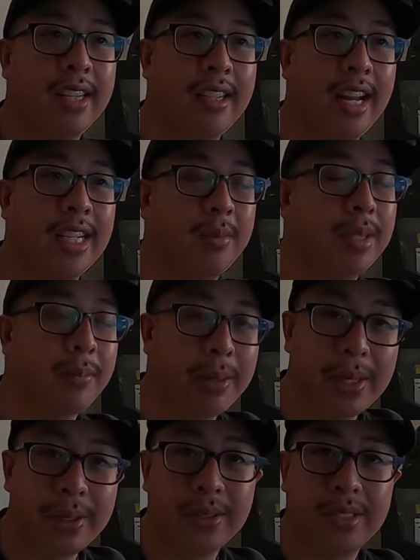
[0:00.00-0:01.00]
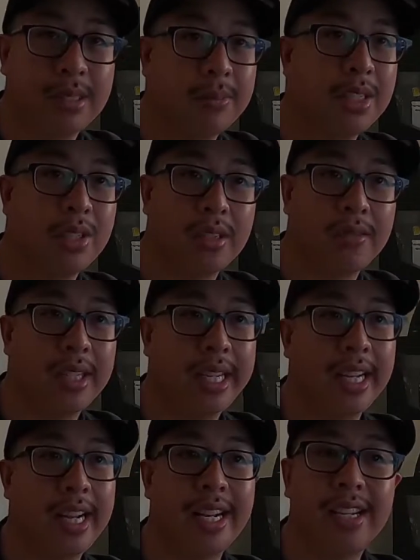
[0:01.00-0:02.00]
that has been abused, has been
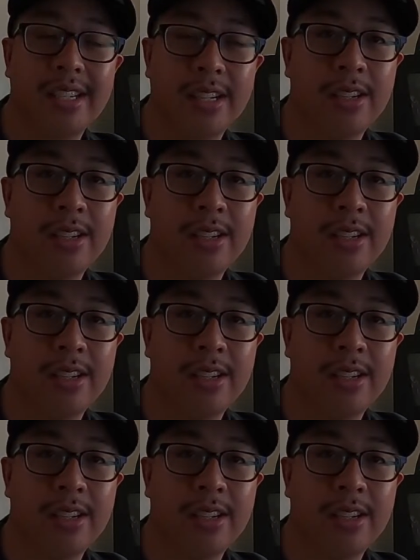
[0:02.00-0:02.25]
drifted, and